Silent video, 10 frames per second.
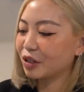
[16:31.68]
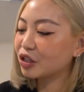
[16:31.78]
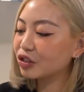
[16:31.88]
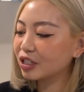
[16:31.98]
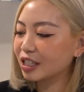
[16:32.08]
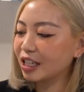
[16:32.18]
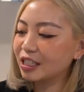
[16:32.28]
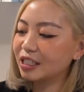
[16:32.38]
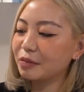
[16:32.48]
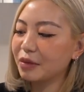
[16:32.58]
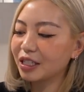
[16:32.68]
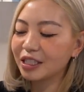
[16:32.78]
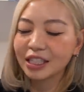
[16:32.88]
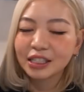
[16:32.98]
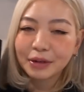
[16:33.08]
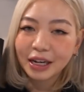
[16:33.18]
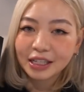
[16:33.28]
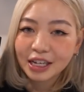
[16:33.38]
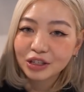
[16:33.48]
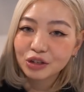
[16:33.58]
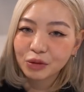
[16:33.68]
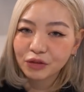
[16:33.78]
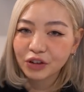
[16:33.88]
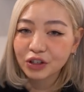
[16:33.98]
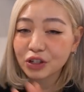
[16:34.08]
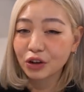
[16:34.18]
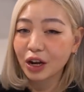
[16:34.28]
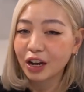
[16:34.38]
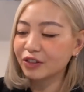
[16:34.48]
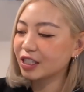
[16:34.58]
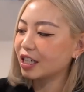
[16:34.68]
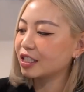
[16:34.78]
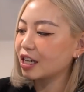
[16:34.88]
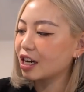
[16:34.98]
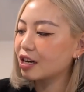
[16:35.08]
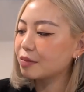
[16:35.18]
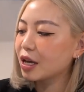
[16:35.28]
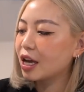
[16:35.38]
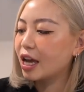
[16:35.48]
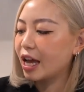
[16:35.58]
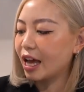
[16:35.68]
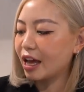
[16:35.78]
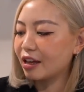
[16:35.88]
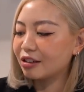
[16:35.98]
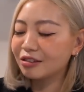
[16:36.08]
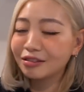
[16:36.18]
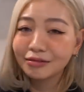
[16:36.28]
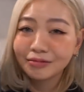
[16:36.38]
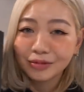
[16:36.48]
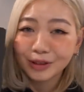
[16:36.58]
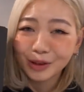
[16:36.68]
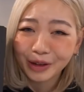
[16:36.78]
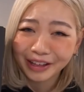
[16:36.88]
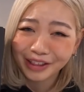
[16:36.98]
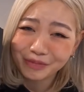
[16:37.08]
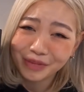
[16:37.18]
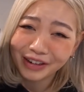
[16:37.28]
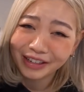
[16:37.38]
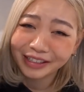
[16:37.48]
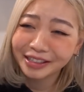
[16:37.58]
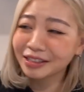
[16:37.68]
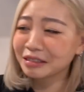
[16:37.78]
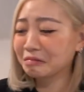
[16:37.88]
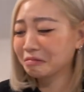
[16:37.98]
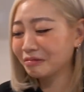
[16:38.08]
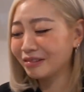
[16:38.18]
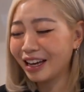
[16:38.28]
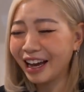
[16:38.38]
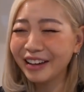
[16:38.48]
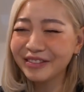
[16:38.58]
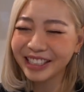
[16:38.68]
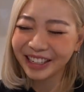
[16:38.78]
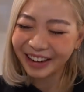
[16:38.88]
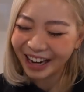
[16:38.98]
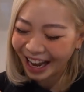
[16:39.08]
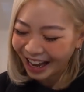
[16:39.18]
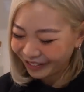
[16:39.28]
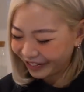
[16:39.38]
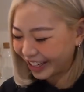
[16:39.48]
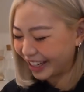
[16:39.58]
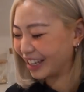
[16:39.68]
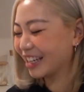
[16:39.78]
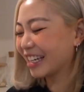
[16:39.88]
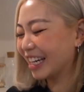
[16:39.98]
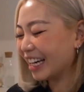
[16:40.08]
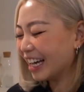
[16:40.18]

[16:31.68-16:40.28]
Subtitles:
my true size is a men's 6, but I tend to prefer to go half a size up. And look at the box. I'm so happy.